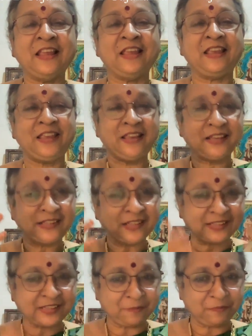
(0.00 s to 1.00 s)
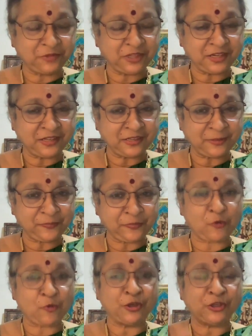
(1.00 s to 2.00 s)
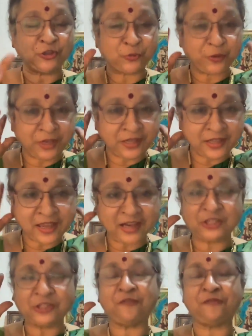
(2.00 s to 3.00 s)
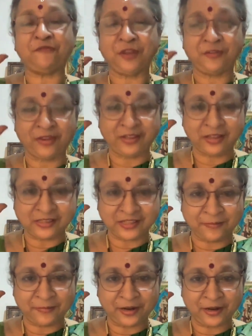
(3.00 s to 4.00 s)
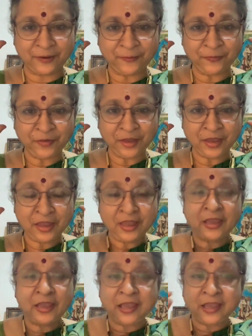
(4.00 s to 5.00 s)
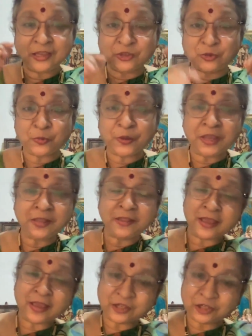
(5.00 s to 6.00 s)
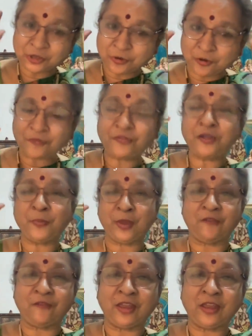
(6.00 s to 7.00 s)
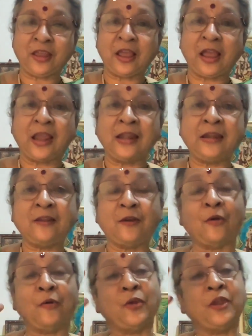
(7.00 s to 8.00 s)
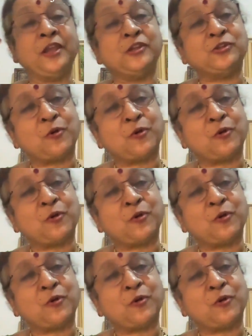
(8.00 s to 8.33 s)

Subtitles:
He is the subject who is doing the action of waving the chamara. He is doing the action of the waving and he is